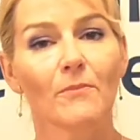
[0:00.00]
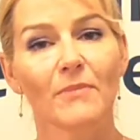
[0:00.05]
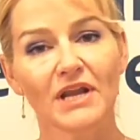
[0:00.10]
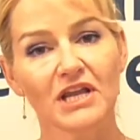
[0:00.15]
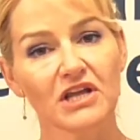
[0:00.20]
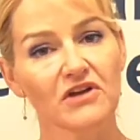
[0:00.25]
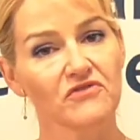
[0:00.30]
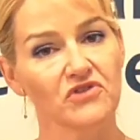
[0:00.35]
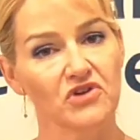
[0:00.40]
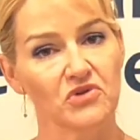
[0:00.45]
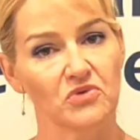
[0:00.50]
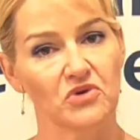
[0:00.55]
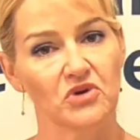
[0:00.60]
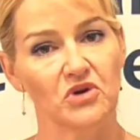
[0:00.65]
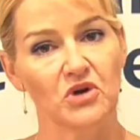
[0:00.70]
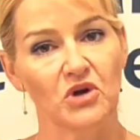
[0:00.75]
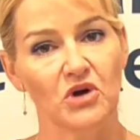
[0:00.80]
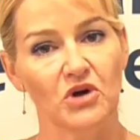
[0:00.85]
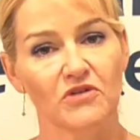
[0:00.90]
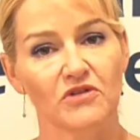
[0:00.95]
many of you would
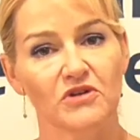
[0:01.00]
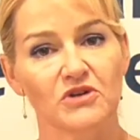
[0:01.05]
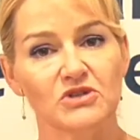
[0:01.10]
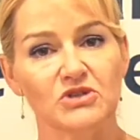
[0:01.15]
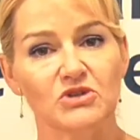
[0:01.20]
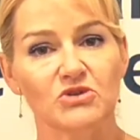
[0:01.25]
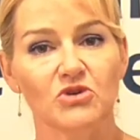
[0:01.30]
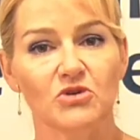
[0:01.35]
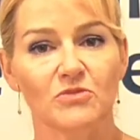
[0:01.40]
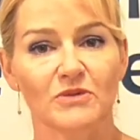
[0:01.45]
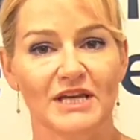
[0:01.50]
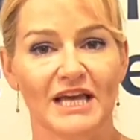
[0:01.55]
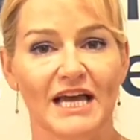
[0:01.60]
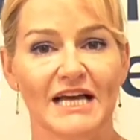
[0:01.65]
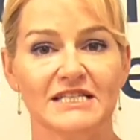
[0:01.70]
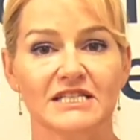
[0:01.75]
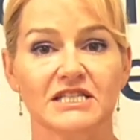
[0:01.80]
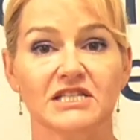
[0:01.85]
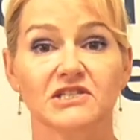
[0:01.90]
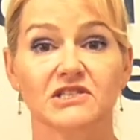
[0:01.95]
know that ascorbic
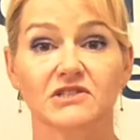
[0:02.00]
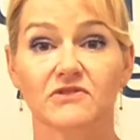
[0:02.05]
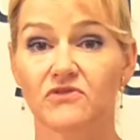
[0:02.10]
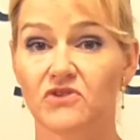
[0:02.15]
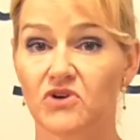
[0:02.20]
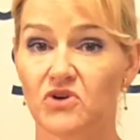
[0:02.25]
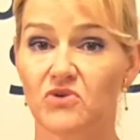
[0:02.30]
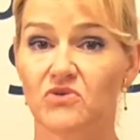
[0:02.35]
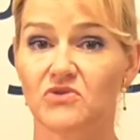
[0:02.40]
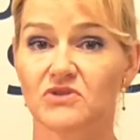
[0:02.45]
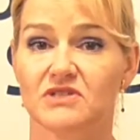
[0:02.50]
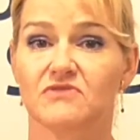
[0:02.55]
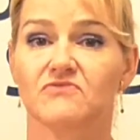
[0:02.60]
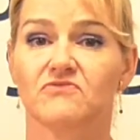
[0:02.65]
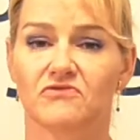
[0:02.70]
acid is, of course,